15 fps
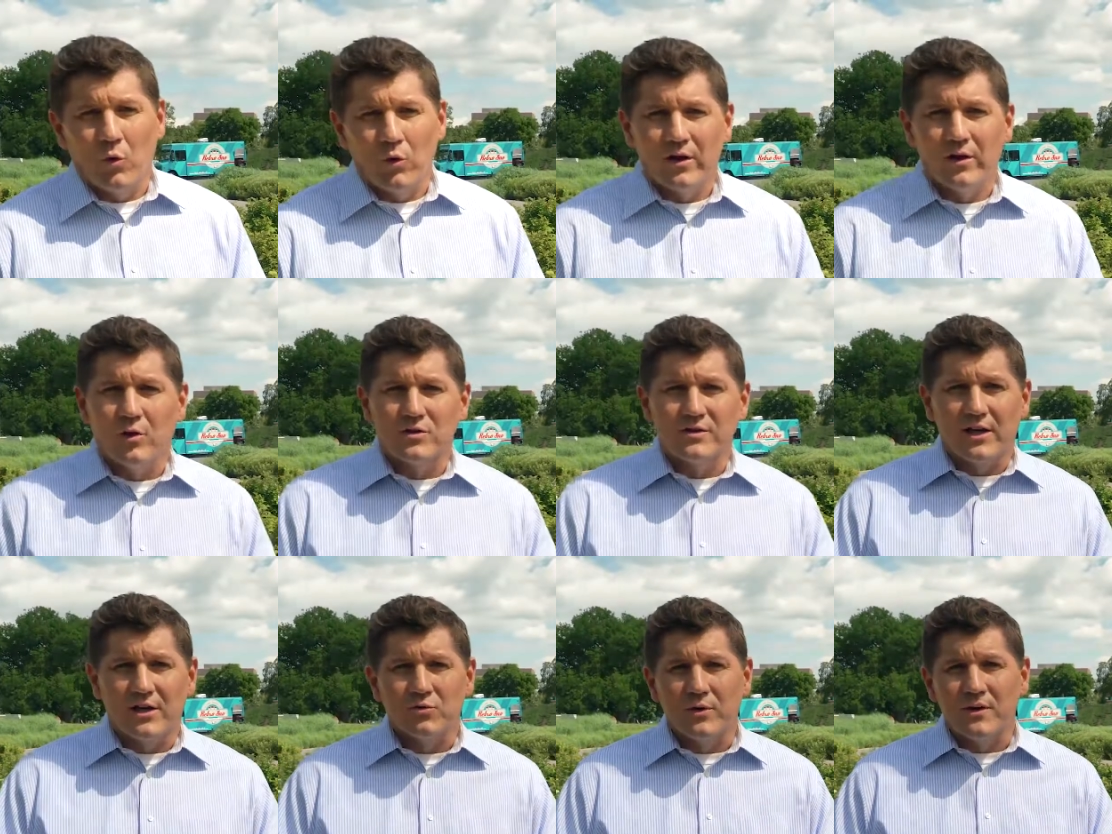one of those
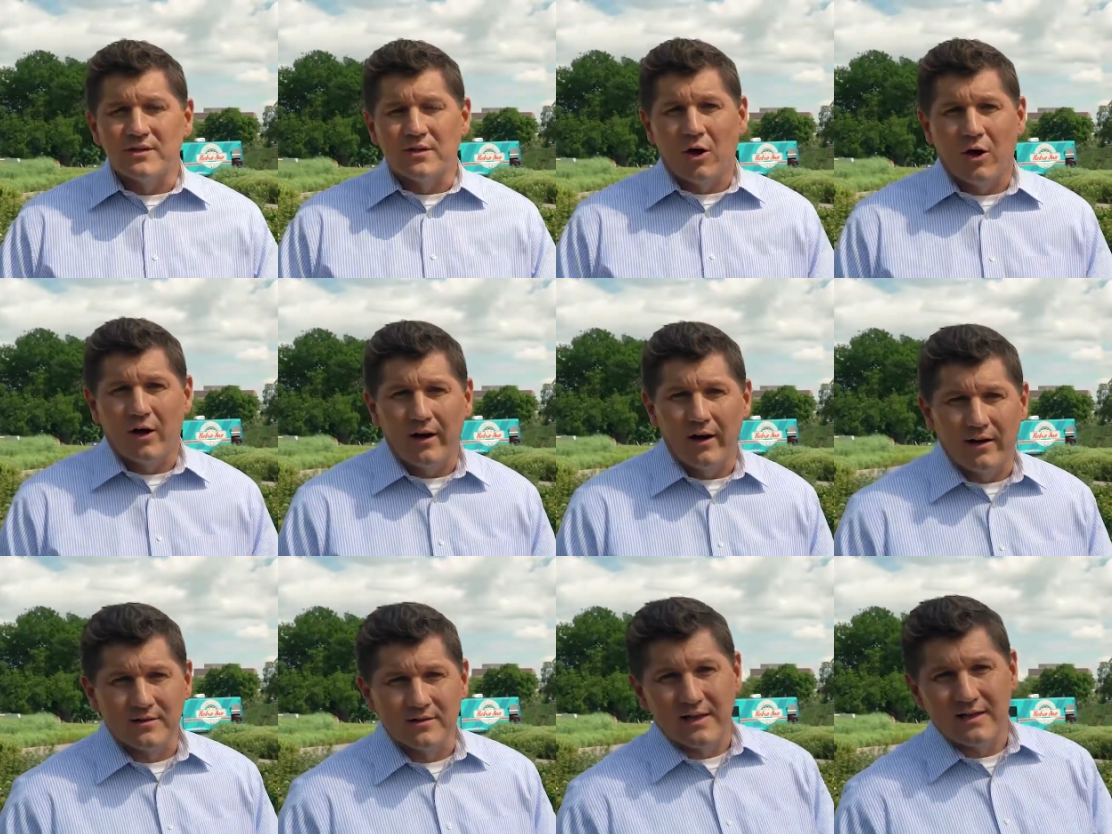injuries are,
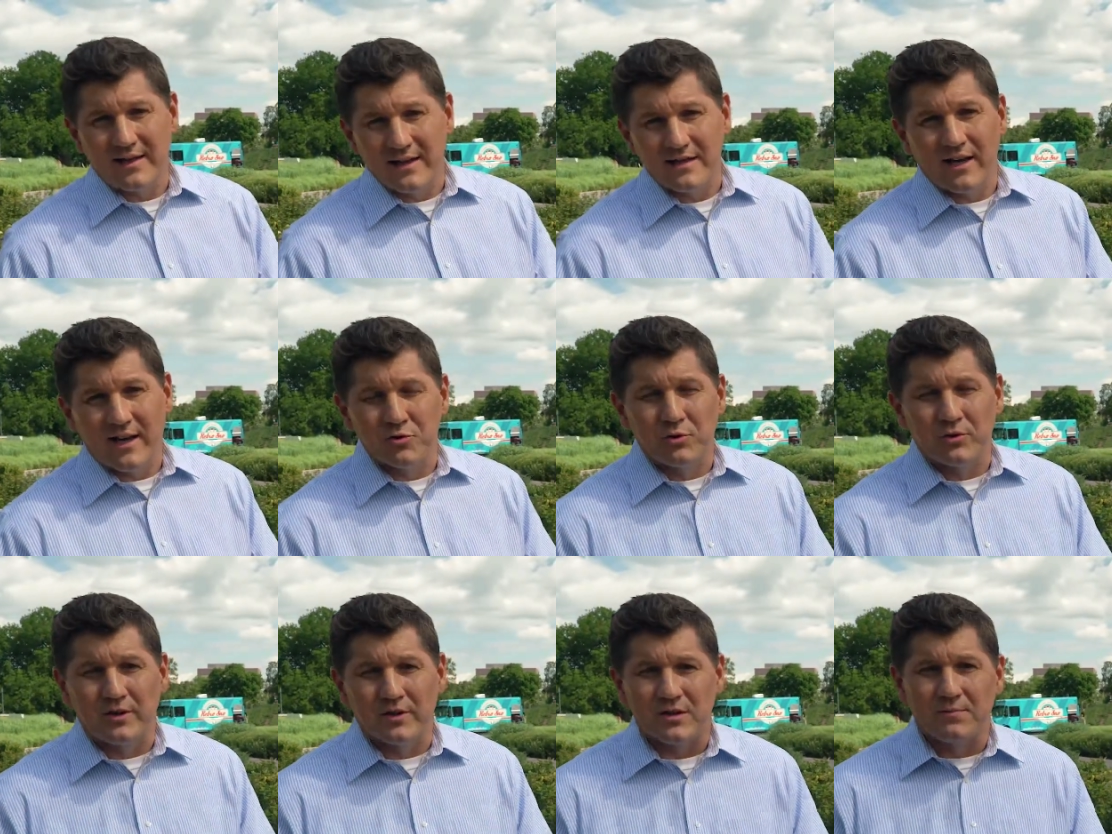is a disc injury
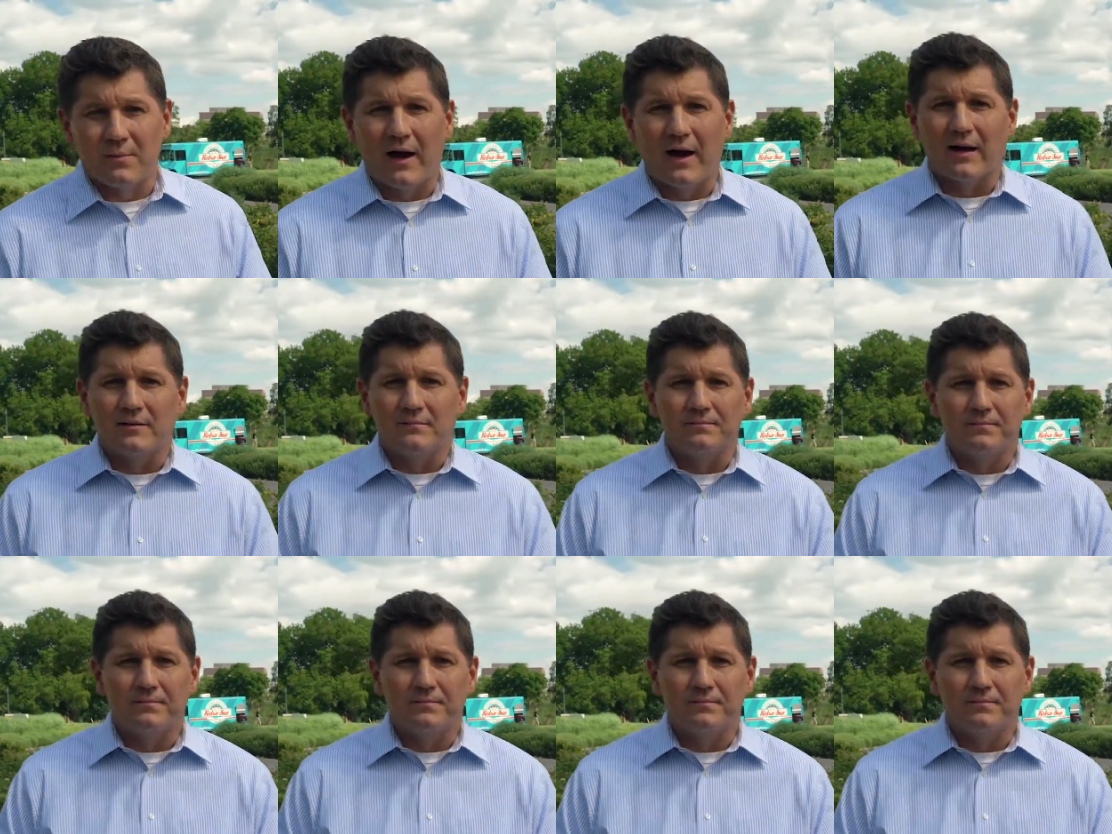to the spine.